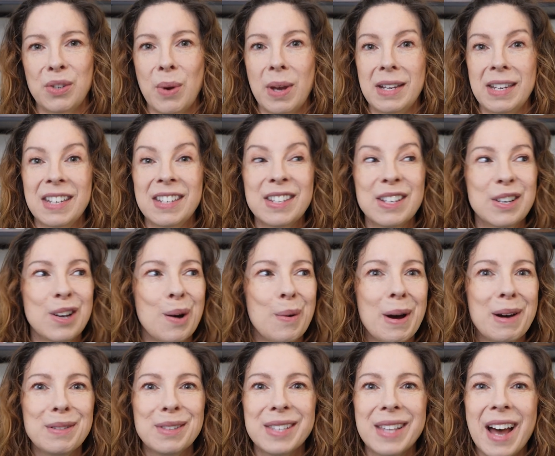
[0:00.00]
Do I need to go
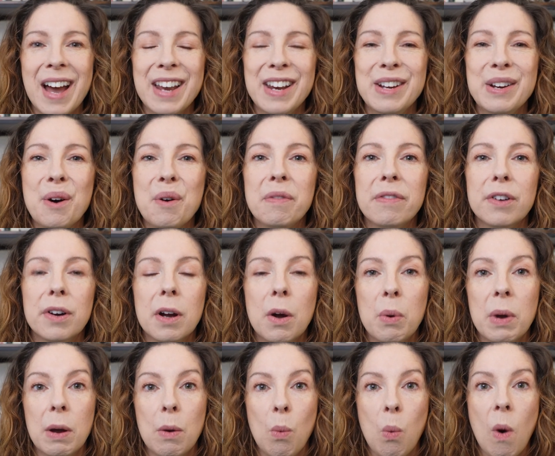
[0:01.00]
outside and go for a
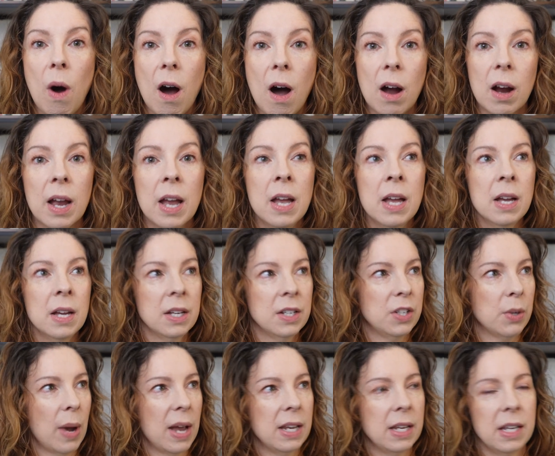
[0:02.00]
quick walk?
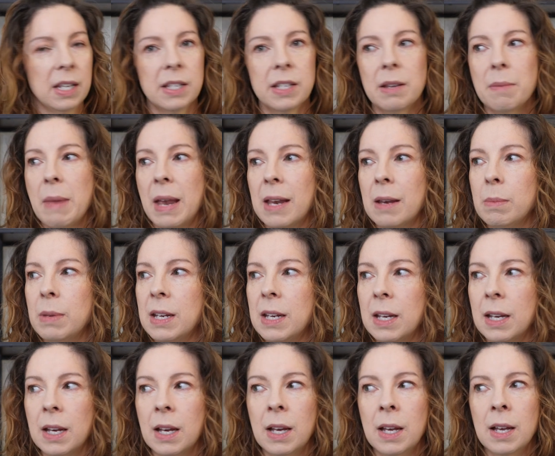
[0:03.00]
Do I need to
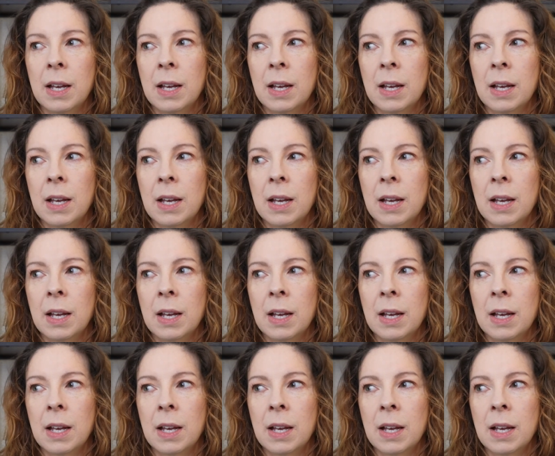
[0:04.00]
maybe